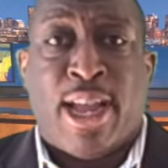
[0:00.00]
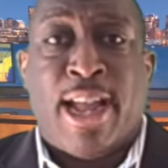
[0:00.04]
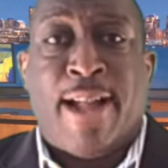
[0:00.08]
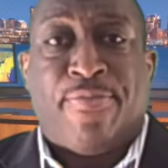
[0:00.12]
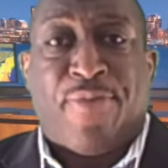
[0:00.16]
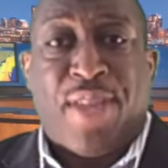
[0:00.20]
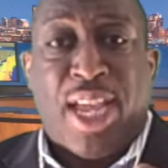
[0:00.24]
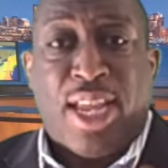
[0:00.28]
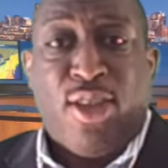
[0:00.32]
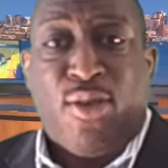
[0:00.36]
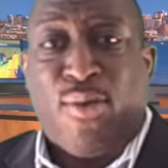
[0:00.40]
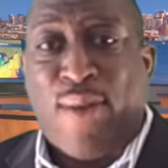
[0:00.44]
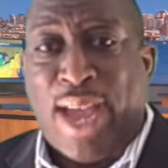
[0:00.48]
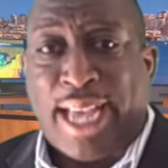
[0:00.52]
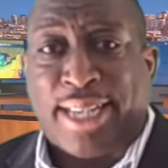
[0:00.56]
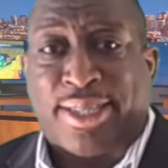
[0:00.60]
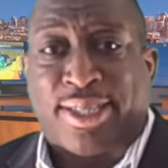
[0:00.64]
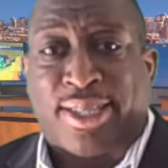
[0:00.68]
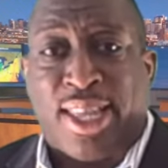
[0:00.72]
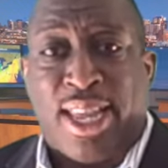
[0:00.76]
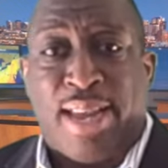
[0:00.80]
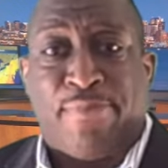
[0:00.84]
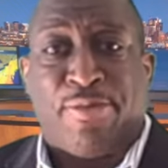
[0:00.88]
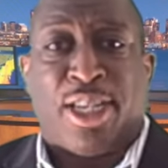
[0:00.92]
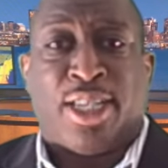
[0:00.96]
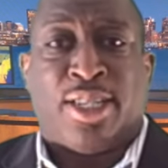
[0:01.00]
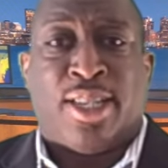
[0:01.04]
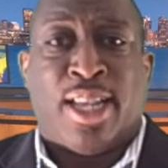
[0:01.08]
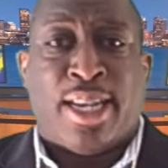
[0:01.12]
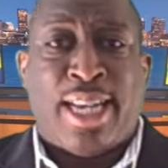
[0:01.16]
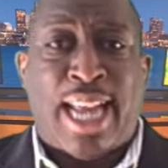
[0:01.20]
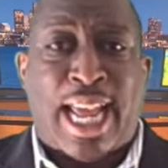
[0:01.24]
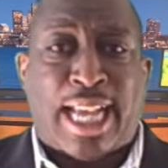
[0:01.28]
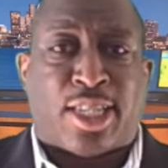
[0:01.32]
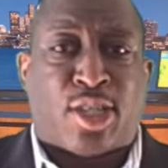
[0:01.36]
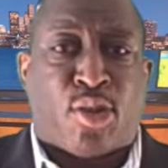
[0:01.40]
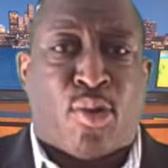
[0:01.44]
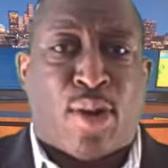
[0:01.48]
Then you ask them the
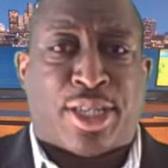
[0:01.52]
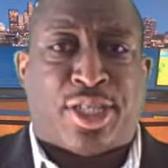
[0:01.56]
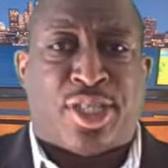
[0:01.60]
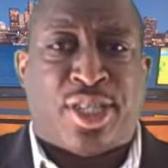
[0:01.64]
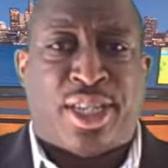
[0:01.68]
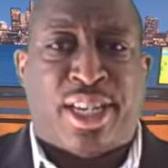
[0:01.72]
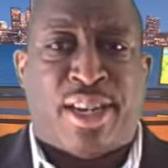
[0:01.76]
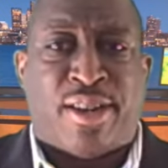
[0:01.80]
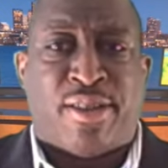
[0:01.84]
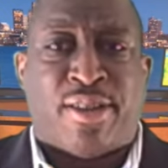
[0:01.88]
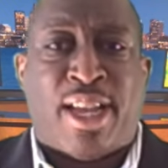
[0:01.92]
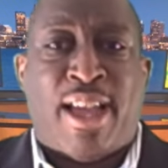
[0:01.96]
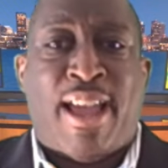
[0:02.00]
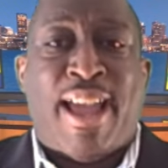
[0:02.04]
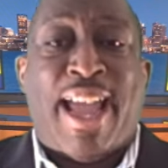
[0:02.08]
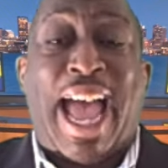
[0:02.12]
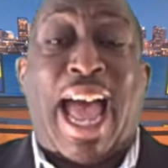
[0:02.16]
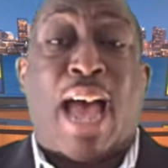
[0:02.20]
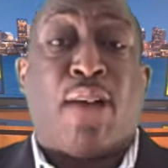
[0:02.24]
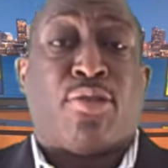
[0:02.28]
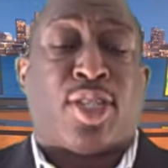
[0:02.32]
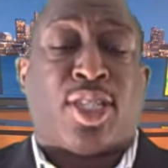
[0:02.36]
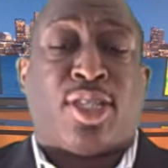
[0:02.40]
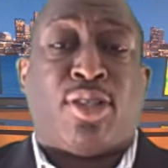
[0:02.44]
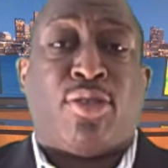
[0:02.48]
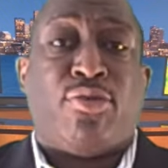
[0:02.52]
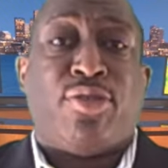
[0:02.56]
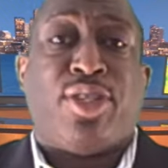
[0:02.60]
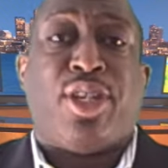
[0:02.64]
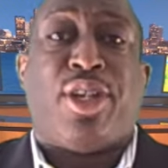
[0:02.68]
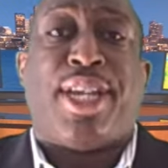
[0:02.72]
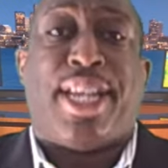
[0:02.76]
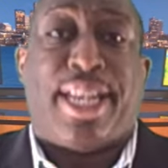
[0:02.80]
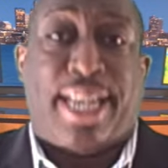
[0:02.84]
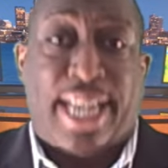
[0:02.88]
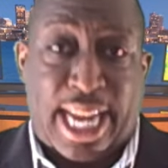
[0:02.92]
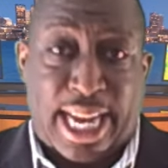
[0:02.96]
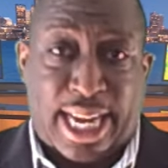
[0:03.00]
next question here, how soon do
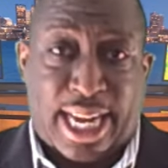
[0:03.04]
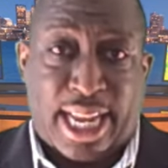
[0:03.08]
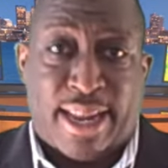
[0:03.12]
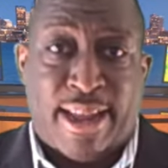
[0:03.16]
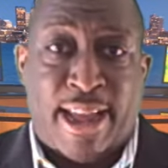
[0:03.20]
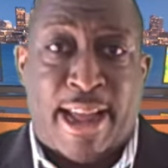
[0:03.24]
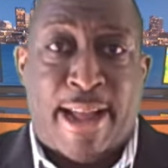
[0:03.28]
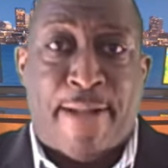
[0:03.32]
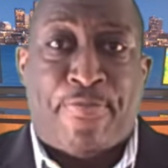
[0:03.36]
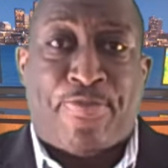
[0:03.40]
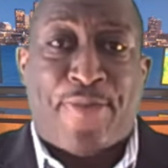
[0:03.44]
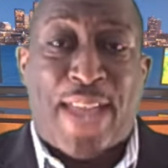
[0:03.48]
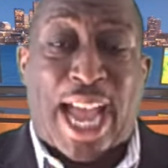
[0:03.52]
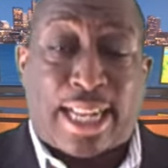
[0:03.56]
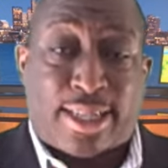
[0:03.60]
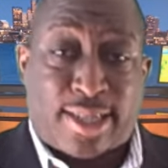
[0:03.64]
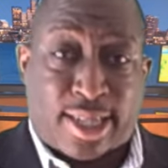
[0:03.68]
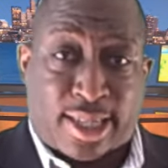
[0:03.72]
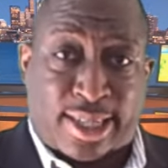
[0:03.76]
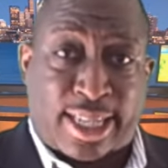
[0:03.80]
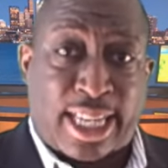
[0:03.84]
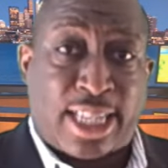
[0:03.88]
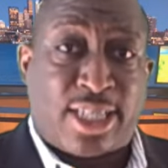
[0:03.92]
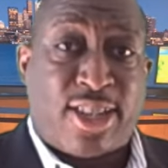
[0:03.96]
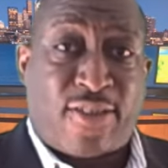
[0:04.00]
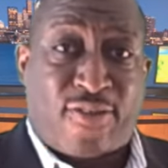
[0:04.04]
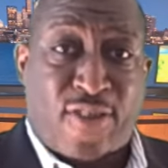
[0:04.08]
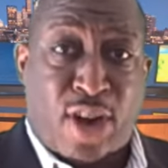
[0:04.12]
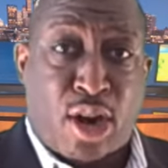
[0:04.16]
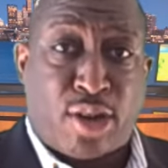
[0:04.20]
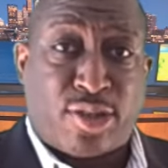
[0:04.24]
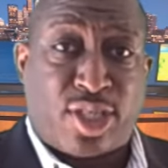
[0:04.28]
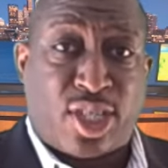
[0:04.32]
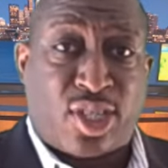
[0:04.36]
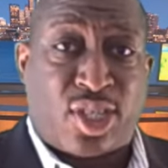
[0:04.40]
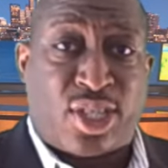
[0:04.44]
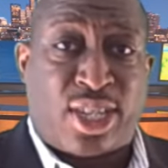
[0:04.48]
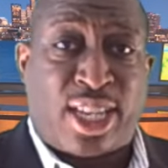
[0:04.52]
you need it? That's a sense of
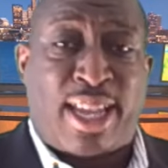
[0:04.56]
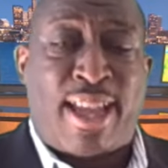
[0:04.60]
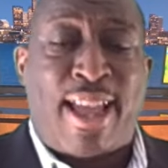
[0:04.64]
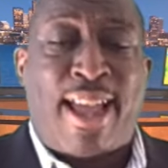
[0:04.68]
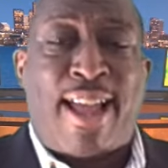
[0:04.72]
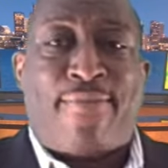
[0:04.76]
urgency.